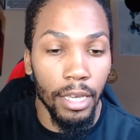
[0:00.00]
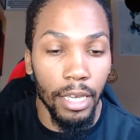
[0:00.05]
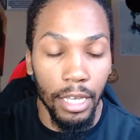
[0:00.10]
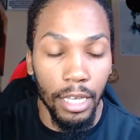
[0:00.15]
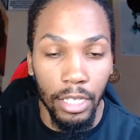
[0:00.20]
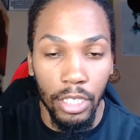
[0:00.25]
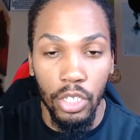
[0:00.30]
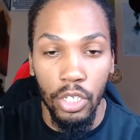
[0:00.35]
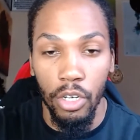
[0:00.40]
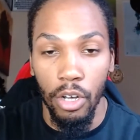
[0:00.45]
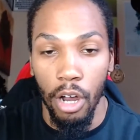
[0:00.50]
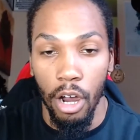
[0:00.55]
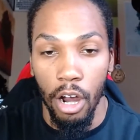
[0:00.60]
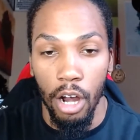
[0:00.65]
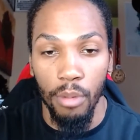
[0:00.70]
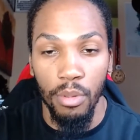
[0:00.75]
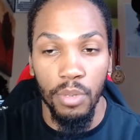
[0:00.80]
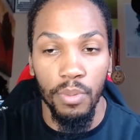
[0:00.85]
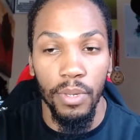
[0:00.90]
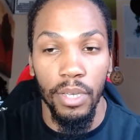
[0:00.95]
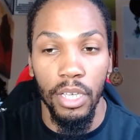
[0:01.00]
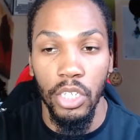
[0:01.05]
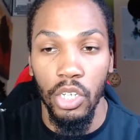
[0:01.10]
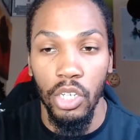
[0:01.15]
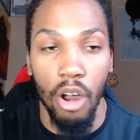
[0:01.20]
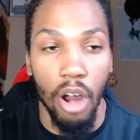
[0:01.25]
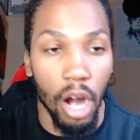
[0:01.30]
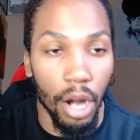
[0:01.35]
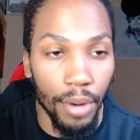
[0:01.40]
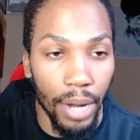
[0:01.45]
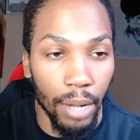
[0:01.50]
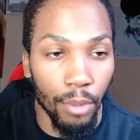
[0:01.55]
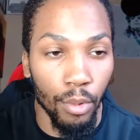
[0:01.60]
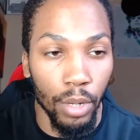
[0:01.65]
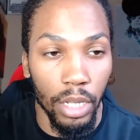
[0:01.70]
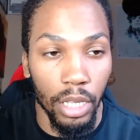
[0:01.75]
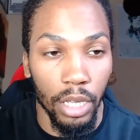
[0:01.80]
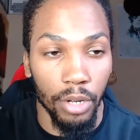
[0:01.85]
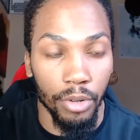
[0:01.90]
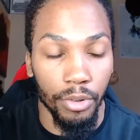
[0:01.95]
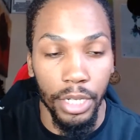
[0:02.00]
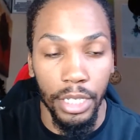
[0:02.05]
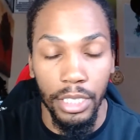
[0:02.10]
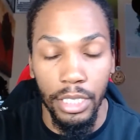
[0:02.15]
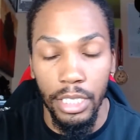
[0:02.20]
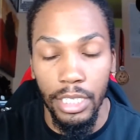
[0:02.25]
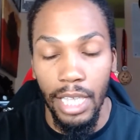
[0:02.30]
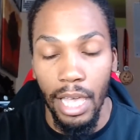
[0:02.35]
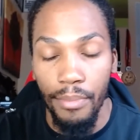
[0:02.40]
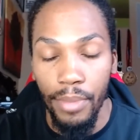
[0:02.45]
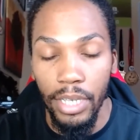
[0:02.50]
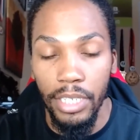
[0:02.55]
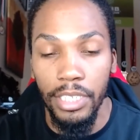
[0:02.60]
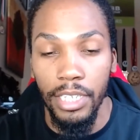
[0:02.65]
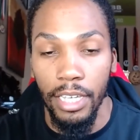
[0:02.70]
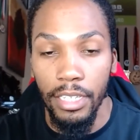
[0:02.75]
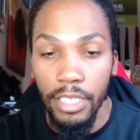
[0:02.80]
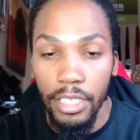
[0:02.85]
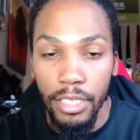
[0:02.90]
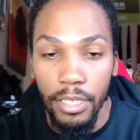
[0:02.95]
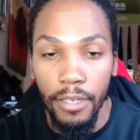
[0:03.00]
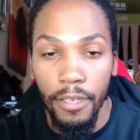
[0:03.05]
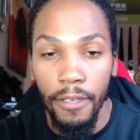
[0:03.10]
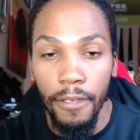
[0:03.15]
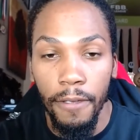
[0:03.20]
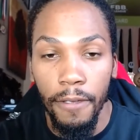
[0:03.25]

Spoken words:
into your arms because your heart rate will increase. Does that make sense?